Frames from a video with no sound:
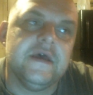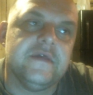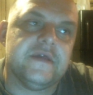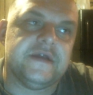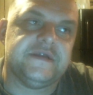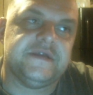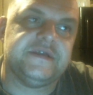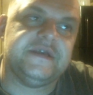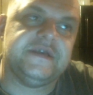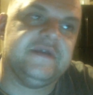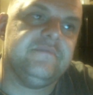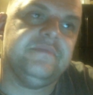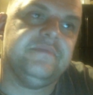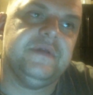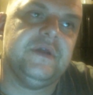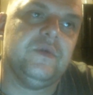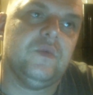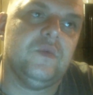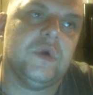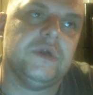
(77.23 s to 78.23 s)
They
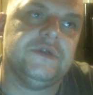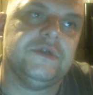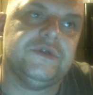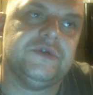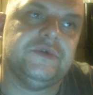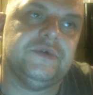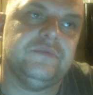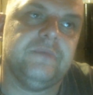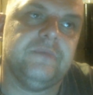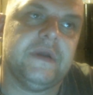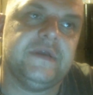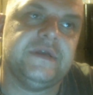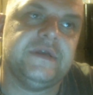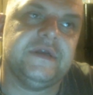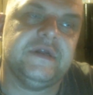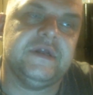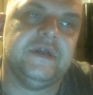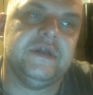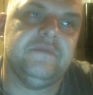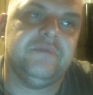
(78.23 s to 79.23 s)
simply want to
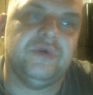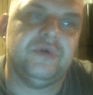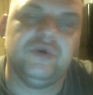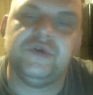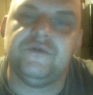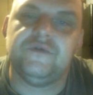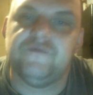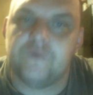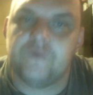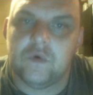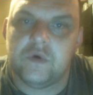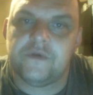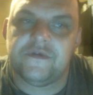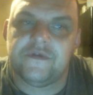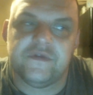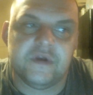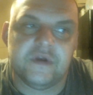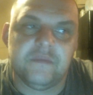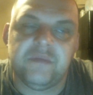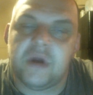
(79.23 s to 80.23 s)
basically push
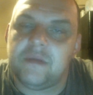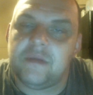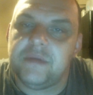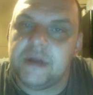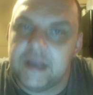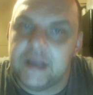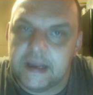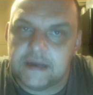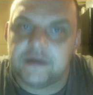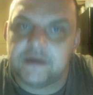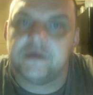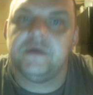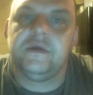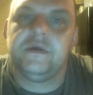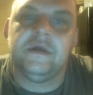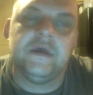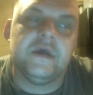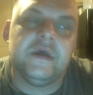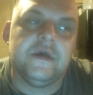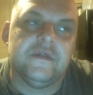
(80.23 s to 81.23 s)
forth their propaganda.
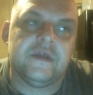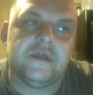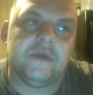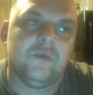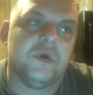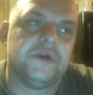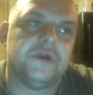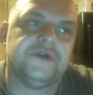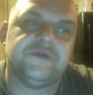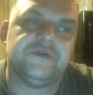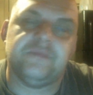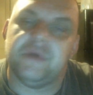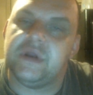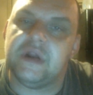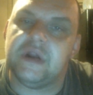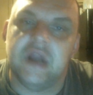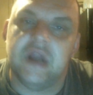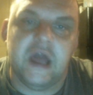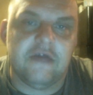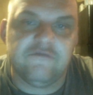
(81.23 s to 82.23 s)
They want to
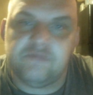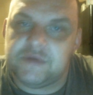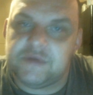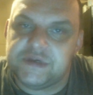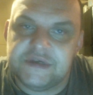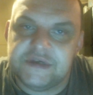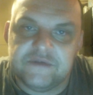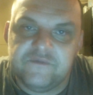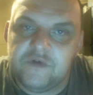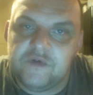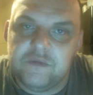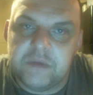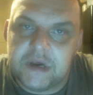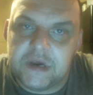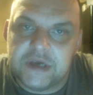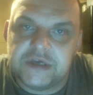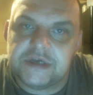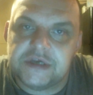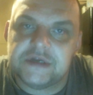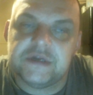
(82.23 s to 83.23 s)
spread a lot of
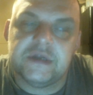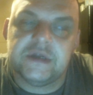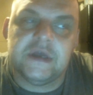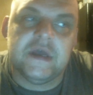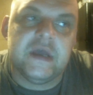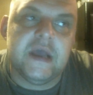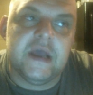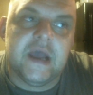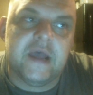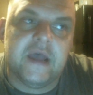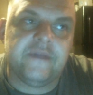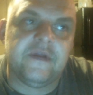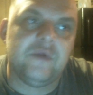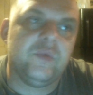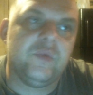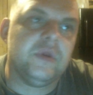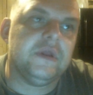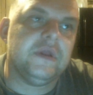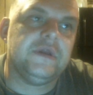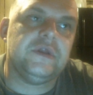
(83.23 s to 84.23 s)
misinformation, and they
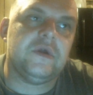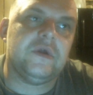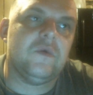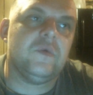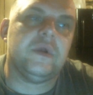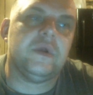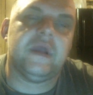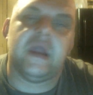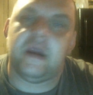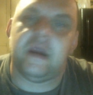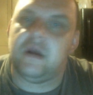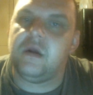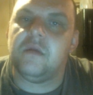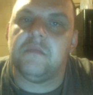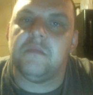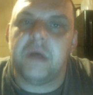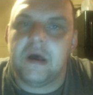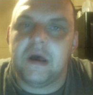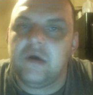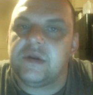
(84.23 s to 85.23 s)
really don't care
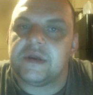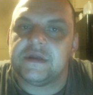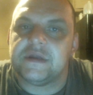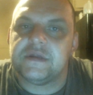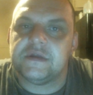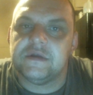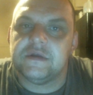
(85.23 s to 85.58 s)
about it,